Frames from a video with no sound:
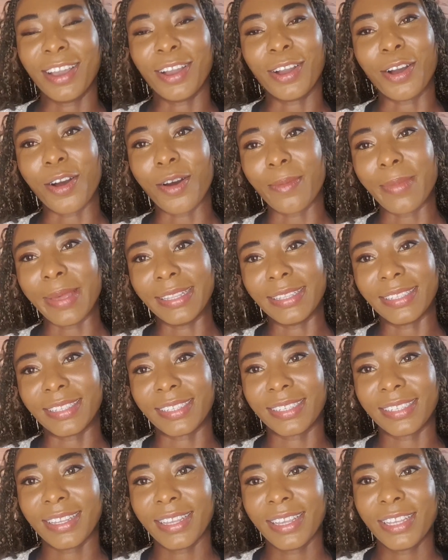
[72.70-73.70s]
comment,
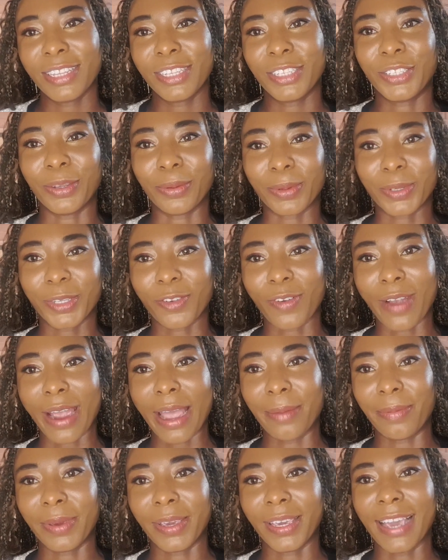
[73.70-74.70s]

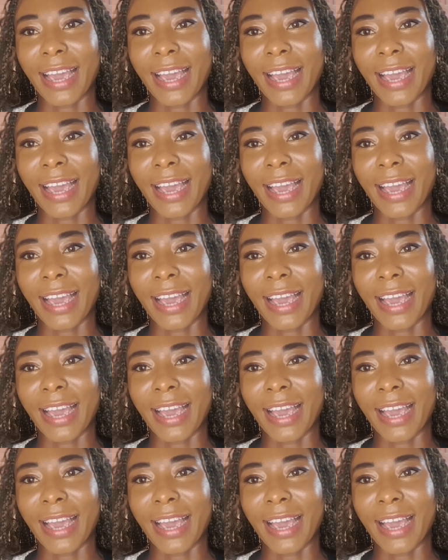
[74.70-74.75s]
subscribe,